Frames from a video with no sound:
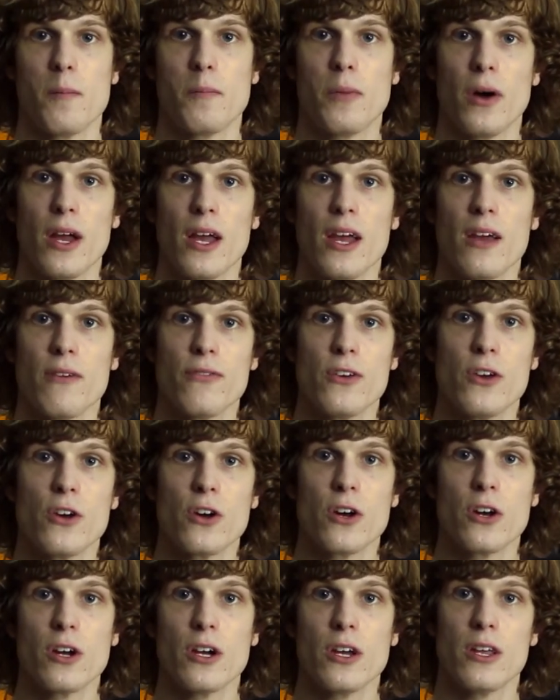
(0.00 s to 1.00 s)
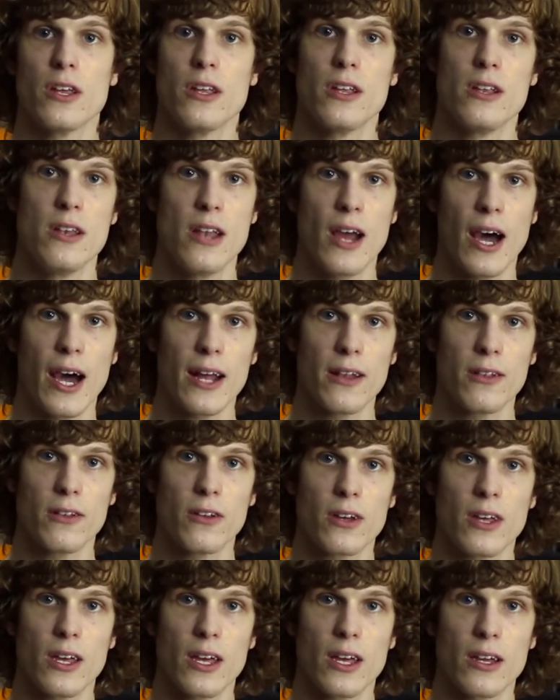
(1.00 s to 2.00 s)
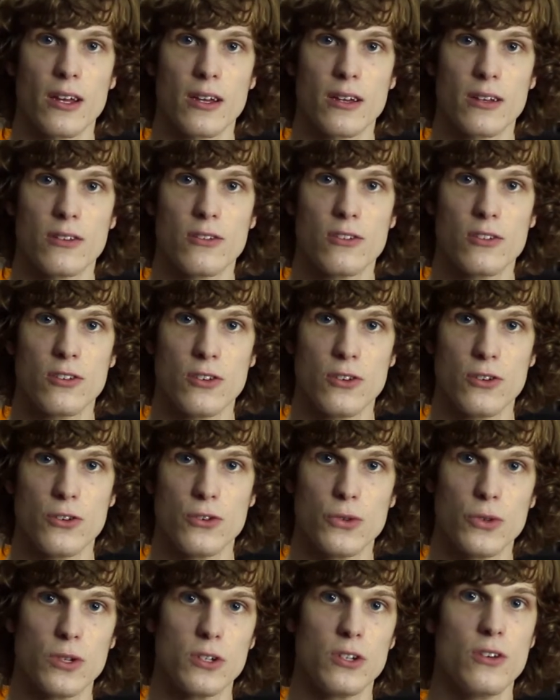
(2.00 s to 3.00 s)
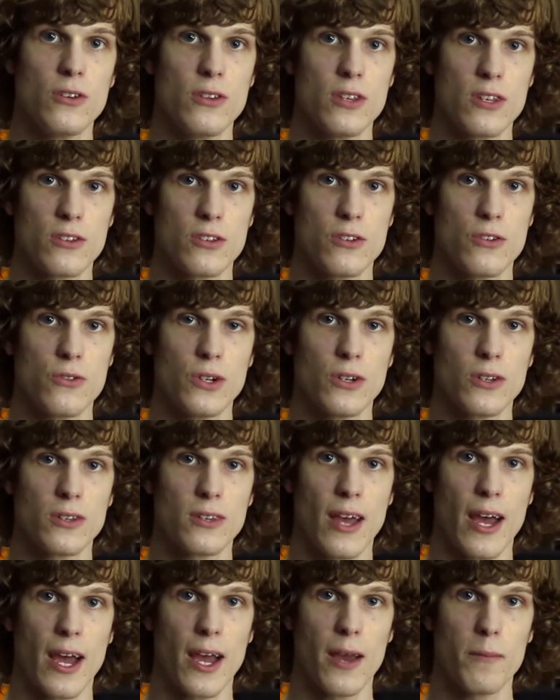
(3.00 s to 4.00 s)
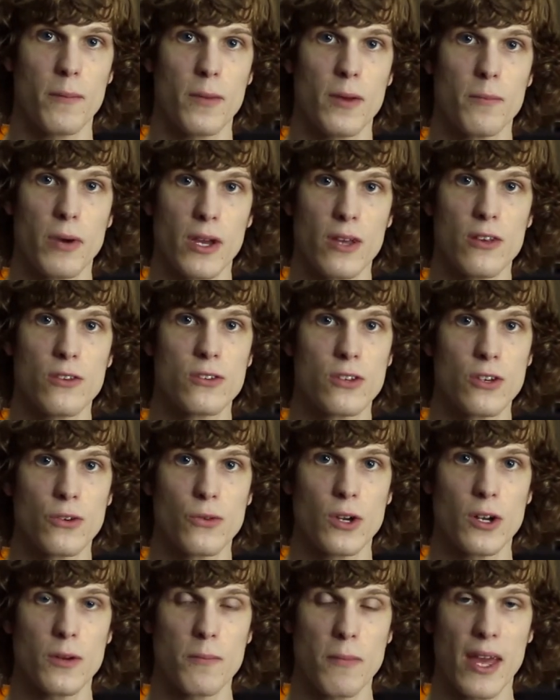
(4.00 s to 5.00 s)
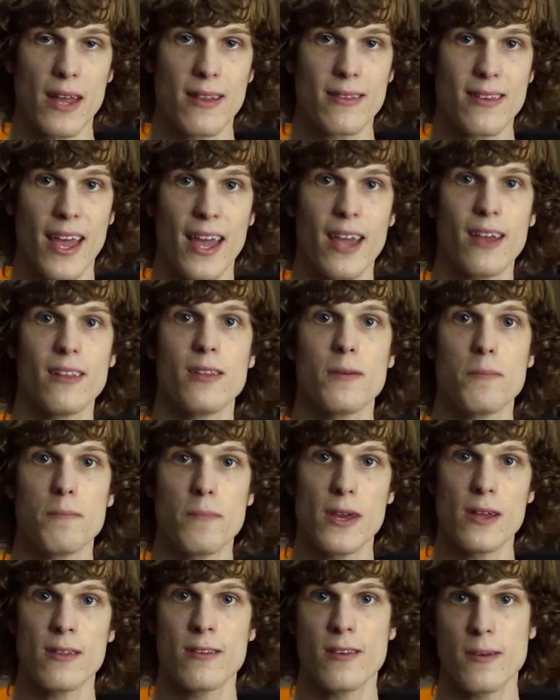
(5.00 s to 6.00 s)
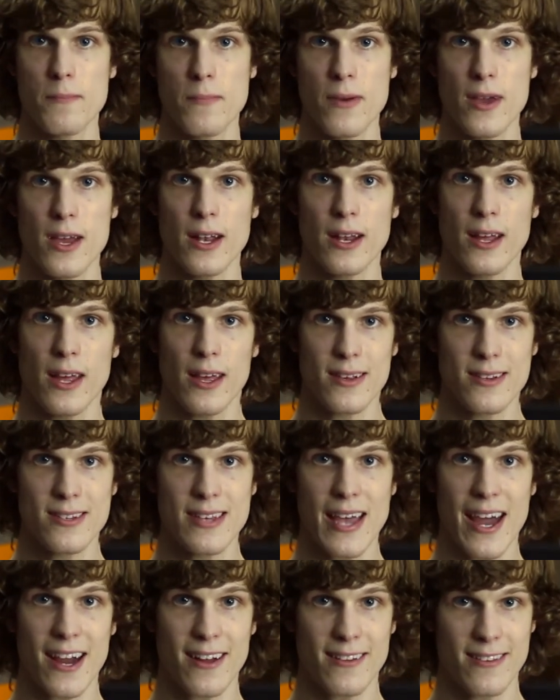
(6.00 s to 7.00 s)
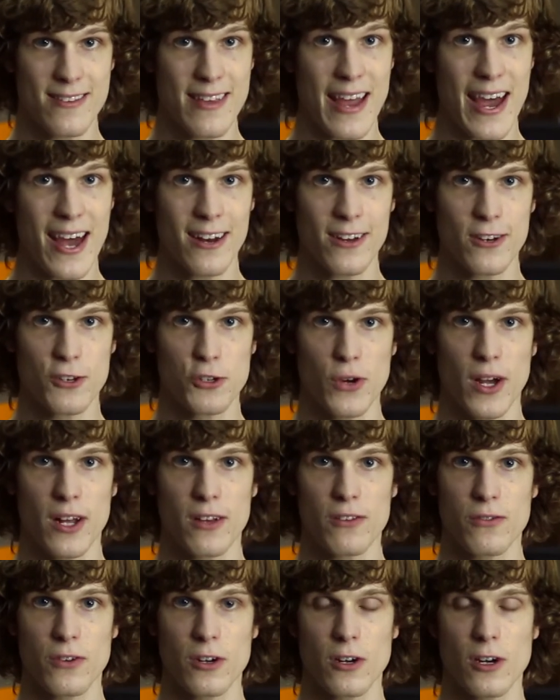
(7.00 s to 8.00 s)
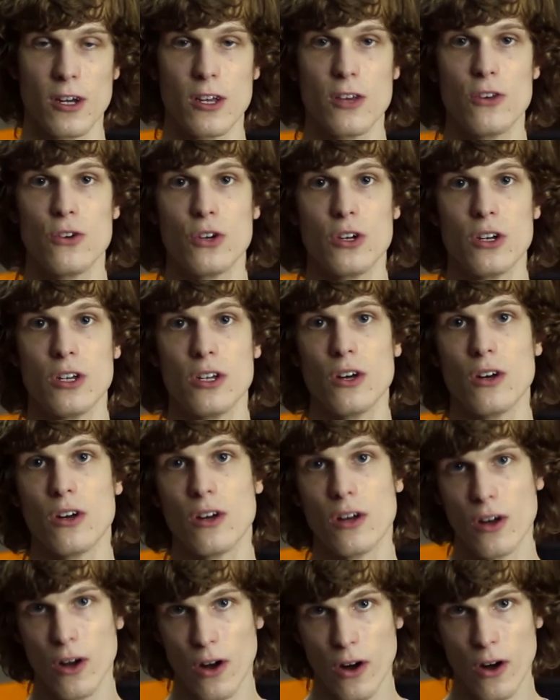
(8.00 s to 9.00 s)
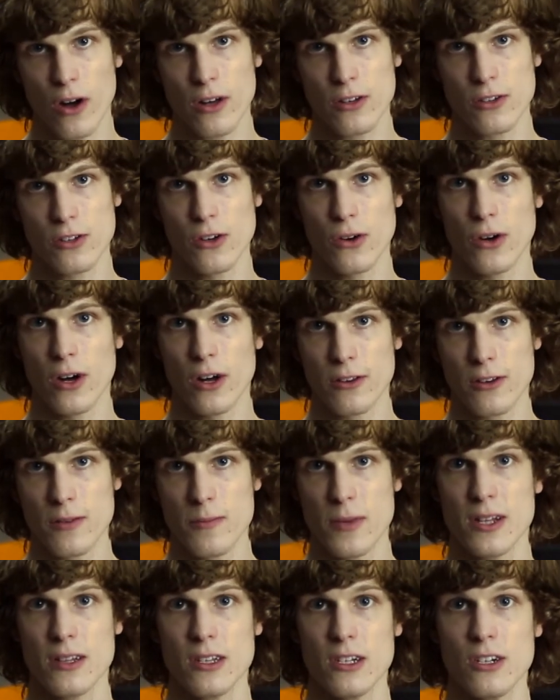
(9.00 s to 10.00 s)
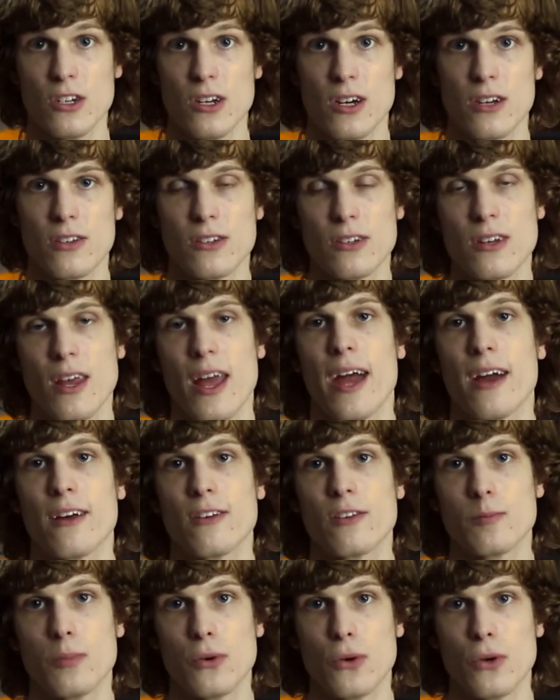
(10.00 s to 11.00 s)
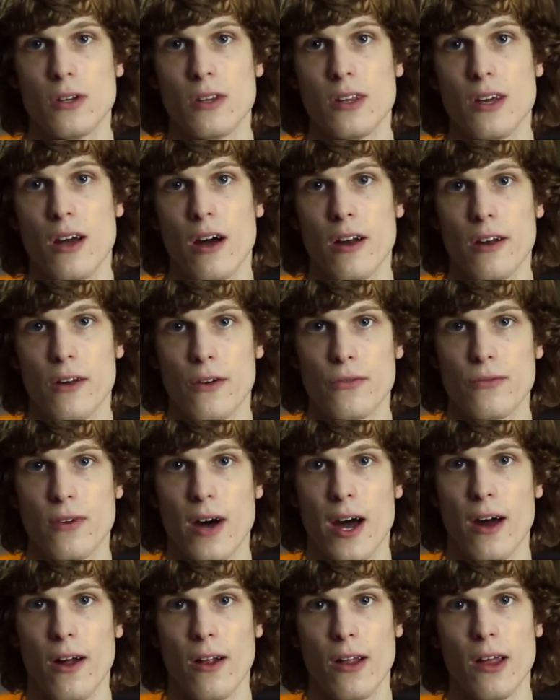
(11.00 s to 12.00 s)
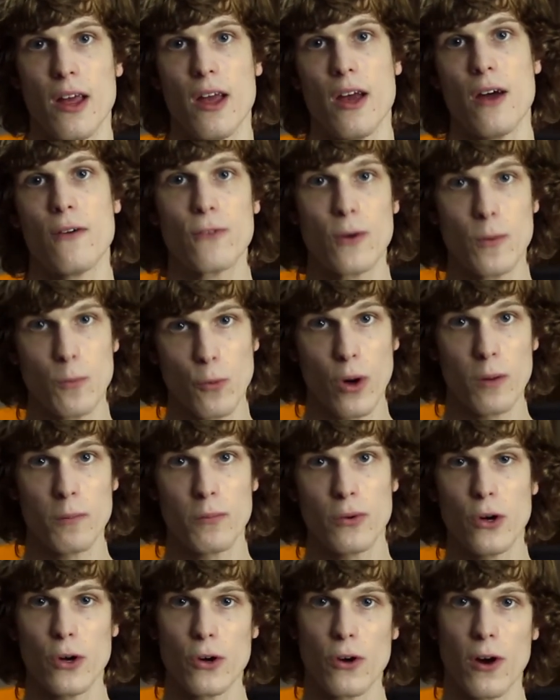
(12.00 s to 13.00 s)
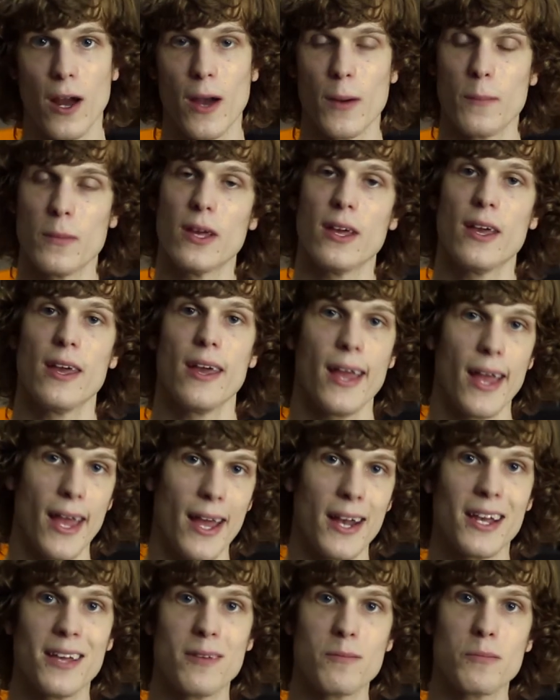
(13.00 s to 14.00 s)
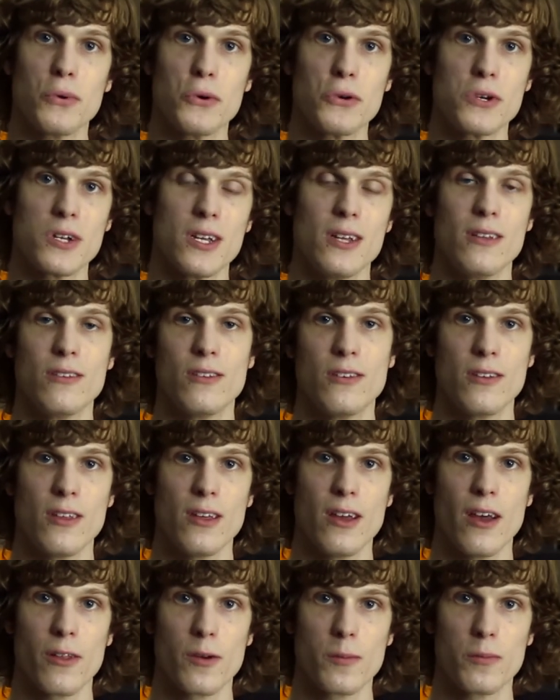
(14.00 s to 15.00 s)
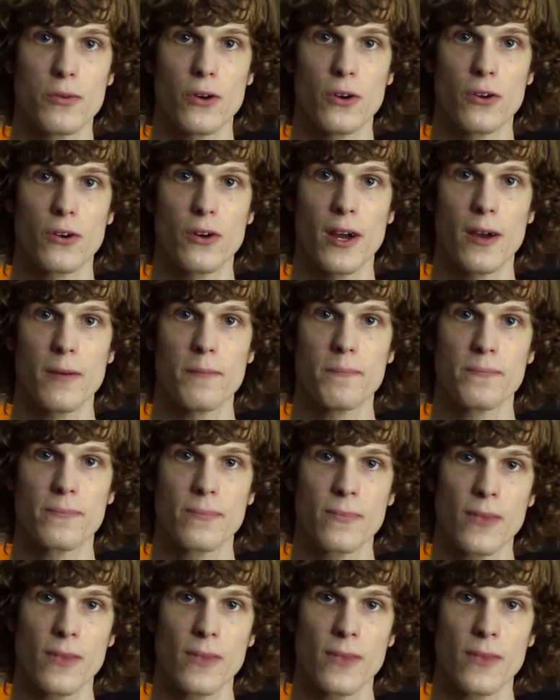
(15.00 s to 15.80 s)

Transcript: But if you're not looking to do this in real time, but you still want to maintain the bit-to-bit exact data transfer, you could also ultimately just export the audio file from one program and import it into the other program.